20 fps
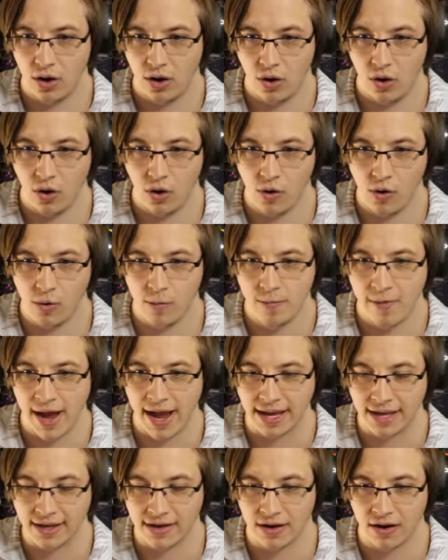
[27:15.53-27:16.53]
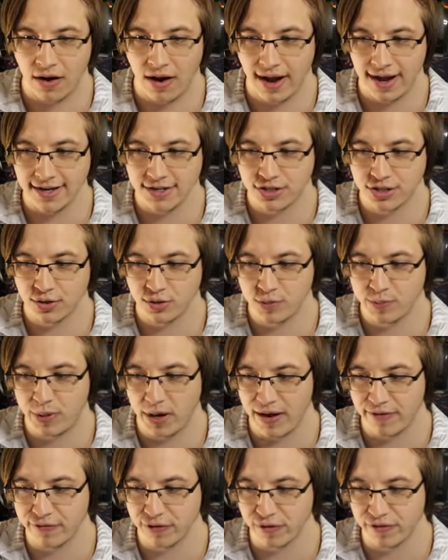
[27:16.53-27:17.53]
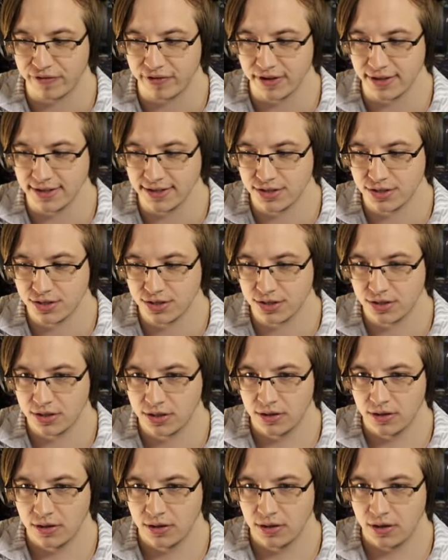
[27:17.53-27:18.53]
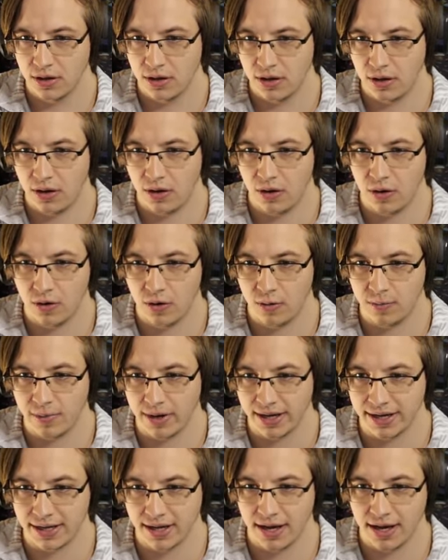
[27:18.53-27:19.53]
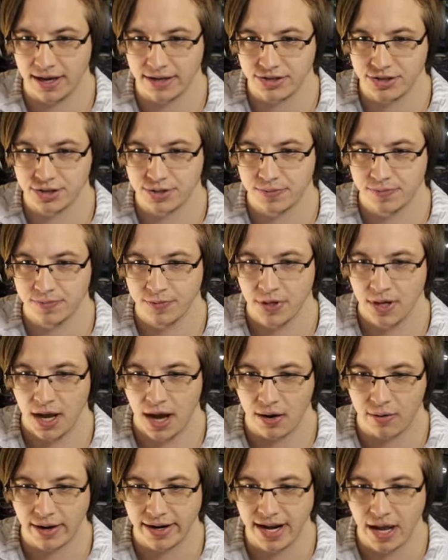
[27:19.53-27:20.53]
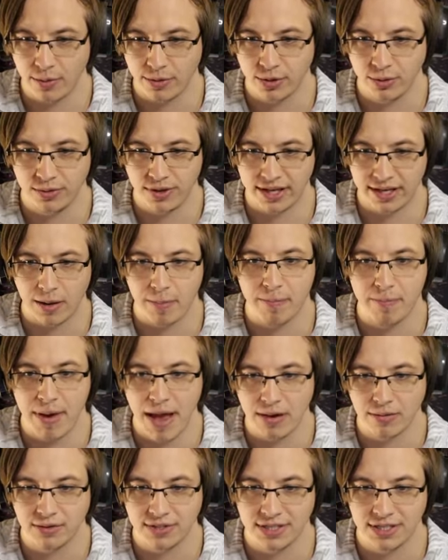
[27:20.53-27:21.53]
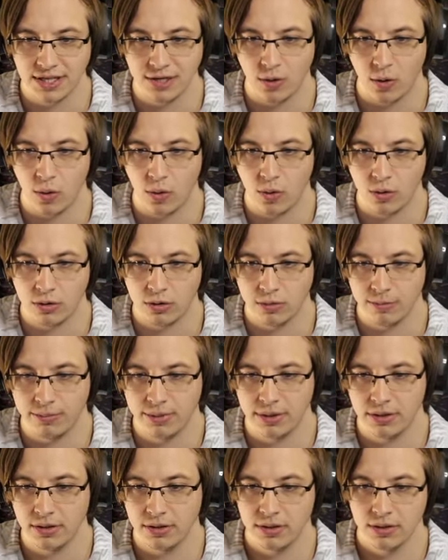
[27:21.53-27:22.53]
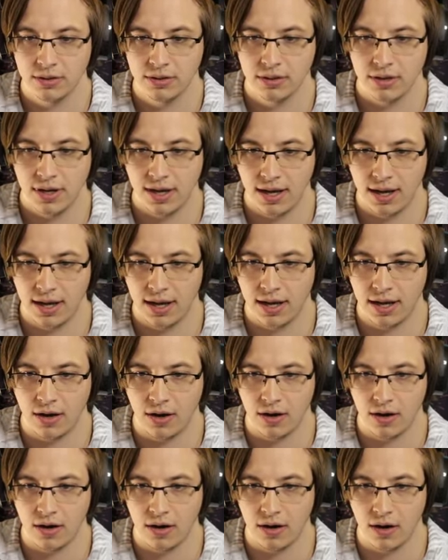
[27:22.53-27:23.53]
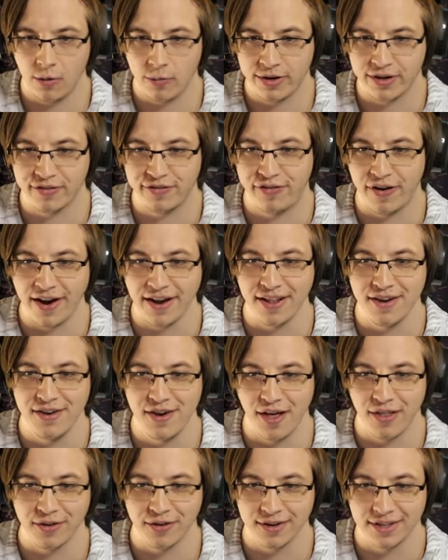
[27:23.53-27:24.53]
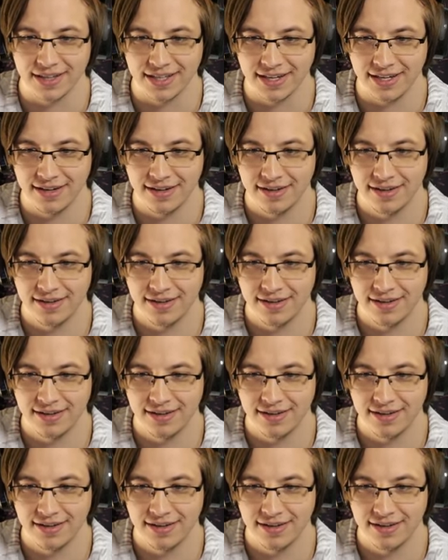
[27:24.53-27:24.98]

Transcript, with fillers: Oh my gosh, those puffer fish. Oh my gosh. All right, now we're doing like a bouncy orb. Uh, we can fight another elite.